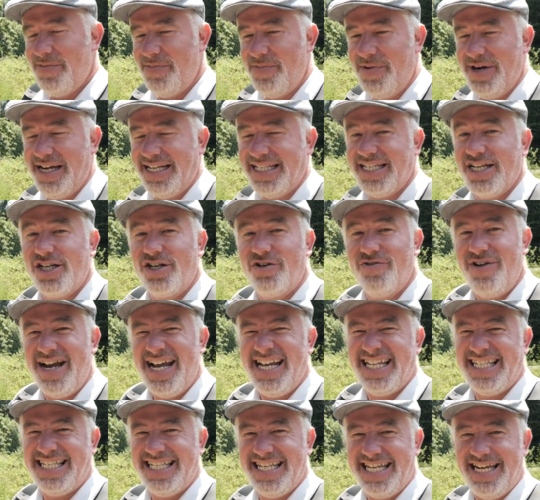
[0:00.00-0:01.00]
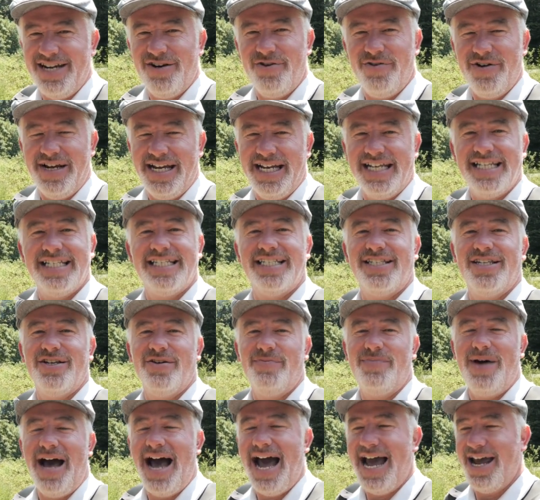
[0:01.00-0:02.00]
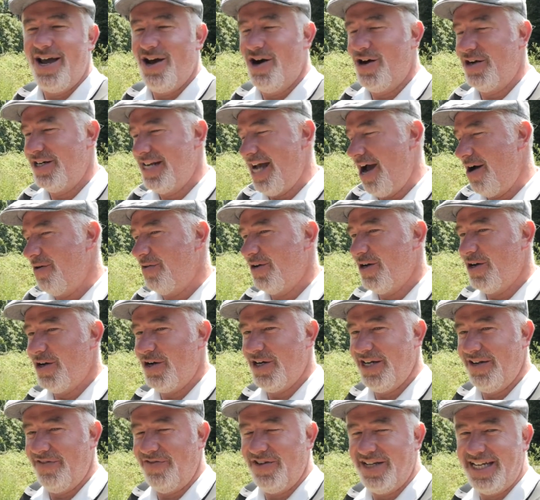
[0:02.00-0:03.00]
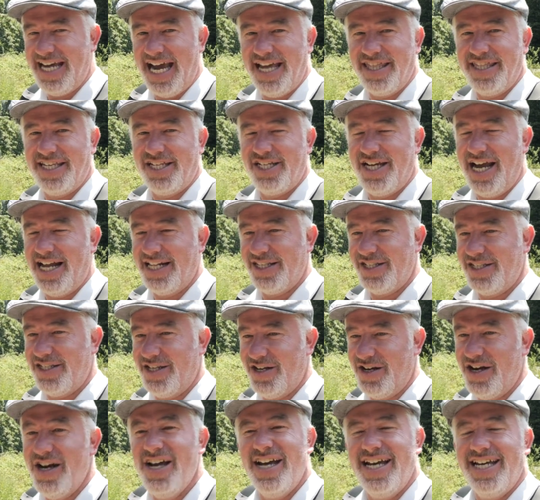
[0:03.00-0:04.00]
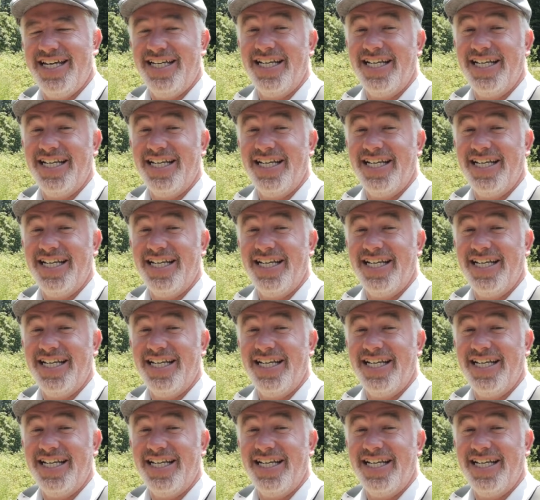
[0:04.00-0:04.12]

But it's a great series to buy or download if you get the chance to.